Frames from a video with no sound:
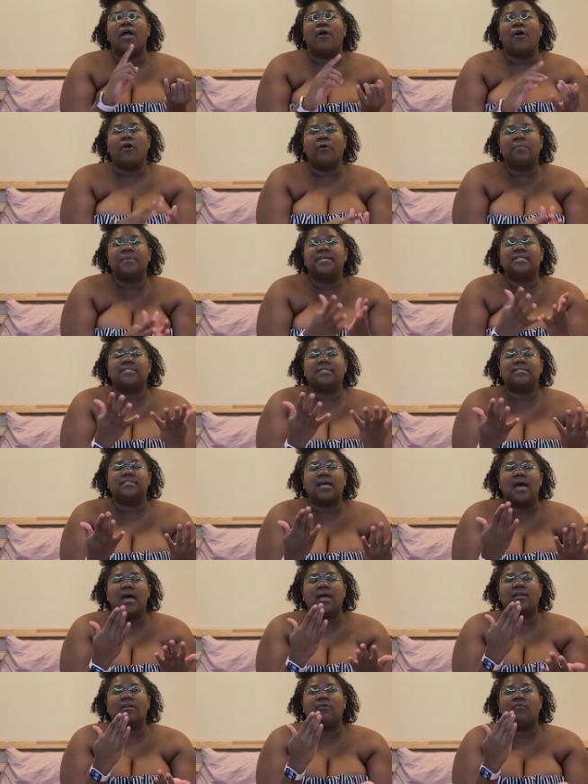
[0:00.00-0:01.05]
herpes is
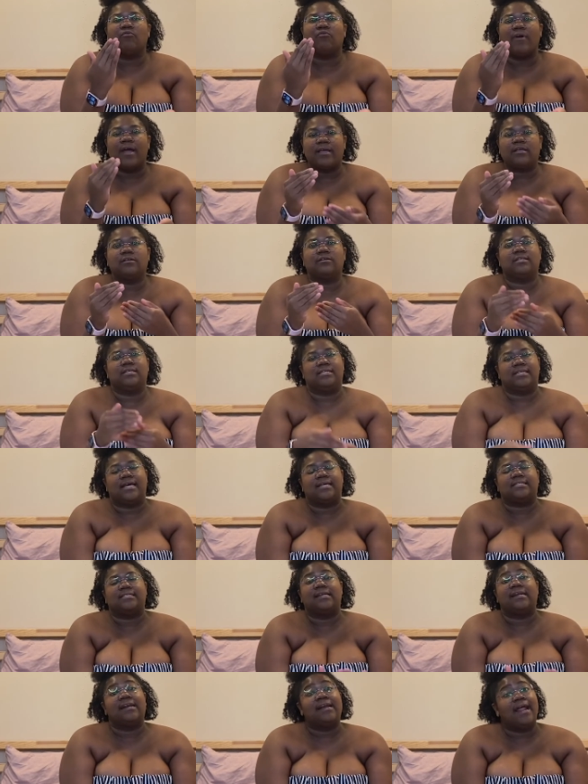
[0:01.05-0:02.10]
not regularly
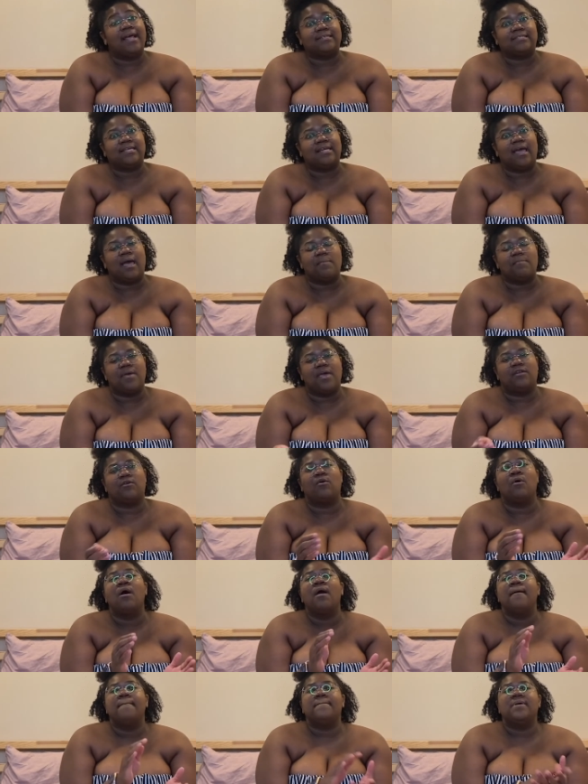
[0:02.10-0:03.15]
tested in an STI panel
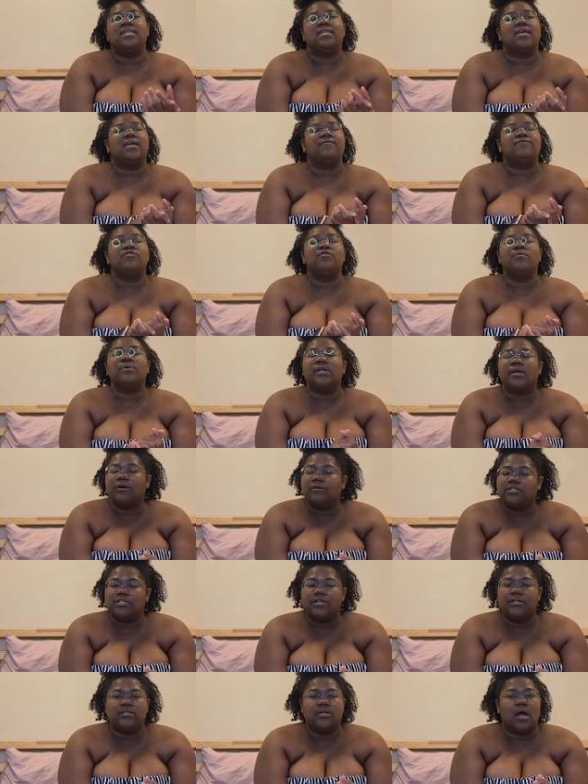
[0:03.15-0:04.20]
meaning if you were to go
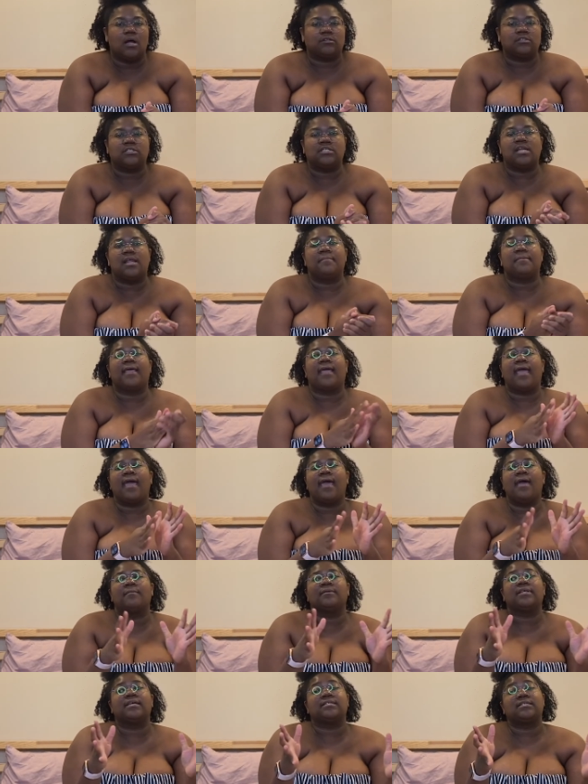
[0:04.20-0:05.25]
to your doctor today and be like hey
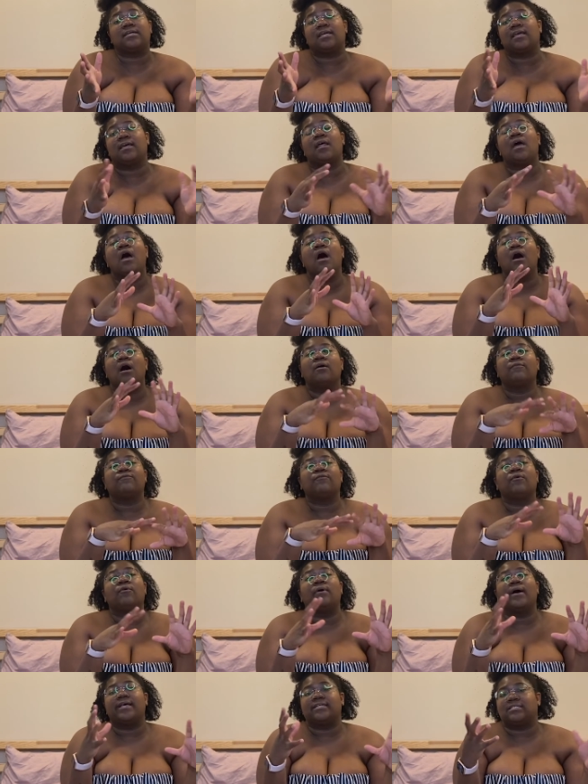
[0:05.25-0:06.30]
I would like to get a
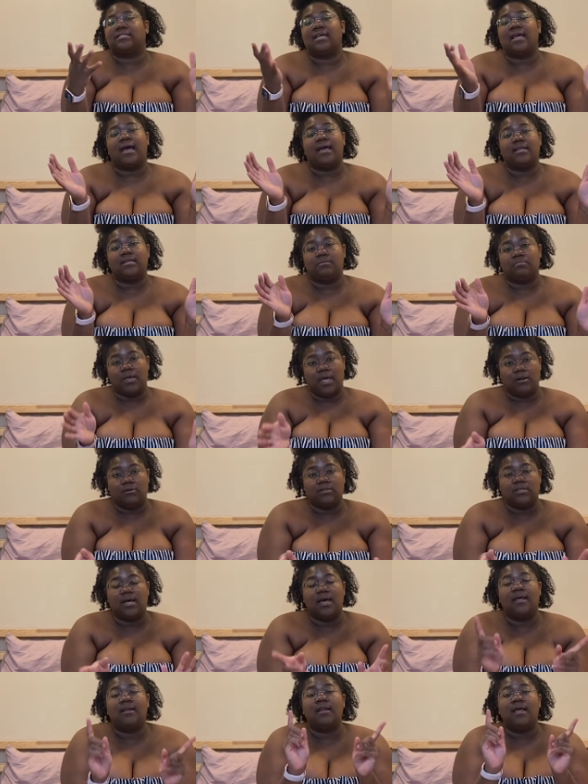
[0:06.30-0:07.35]
full STI panel
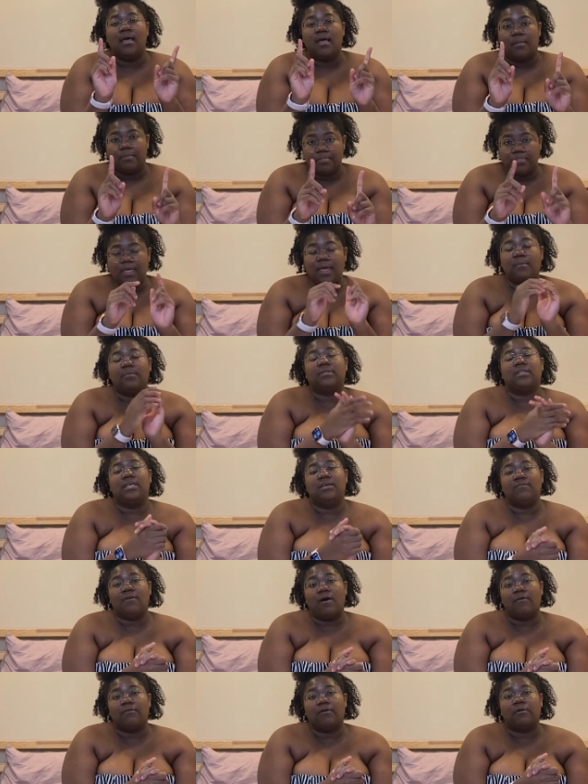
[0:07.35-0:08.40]
done they would leave
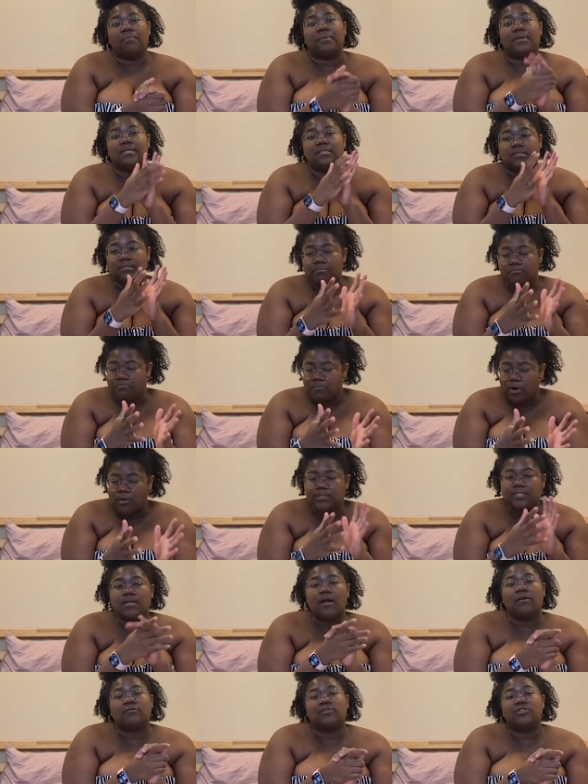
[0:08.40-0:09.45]
off herpes. Most
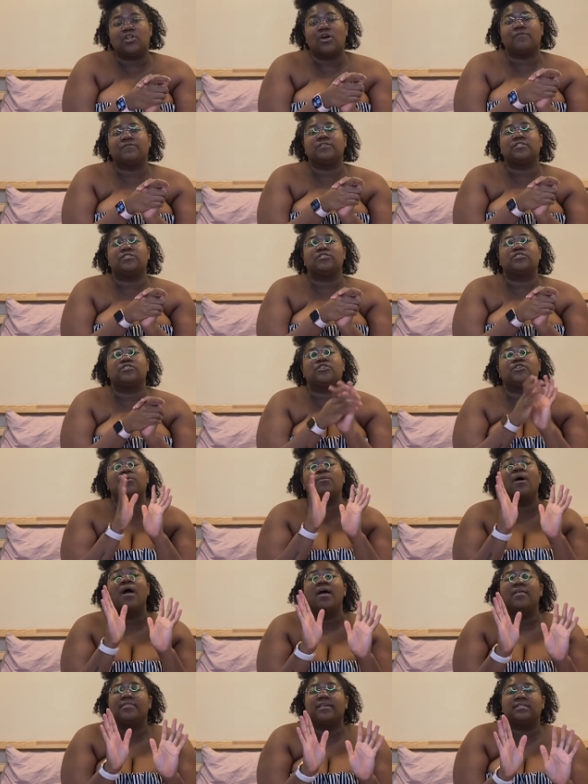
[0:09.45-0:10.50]
doctor's offices do.
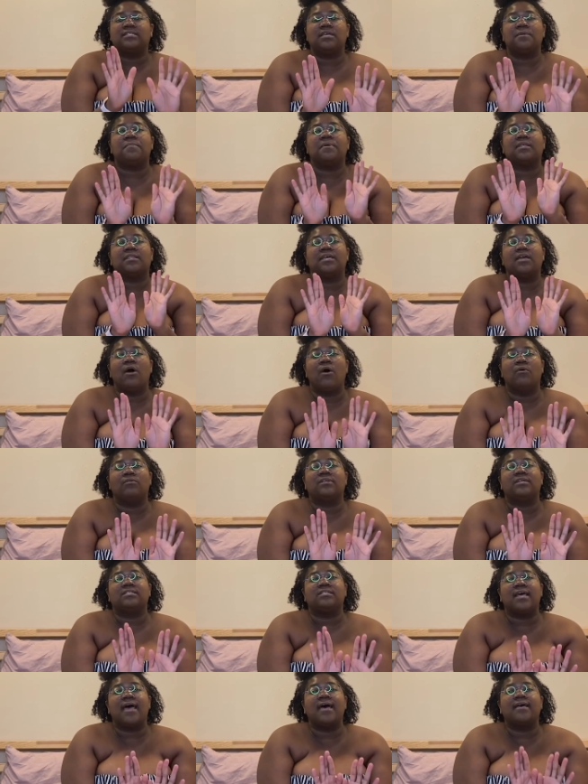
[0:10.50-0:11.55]
They typically only
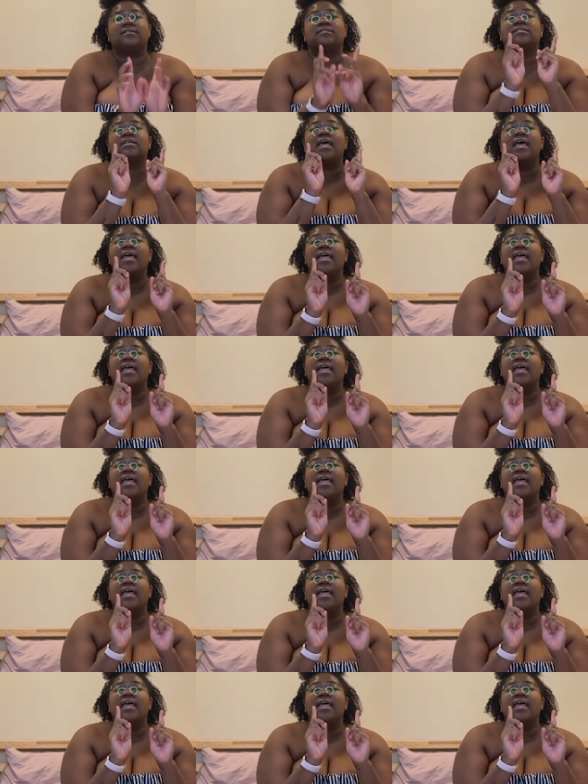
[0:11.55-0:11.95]
test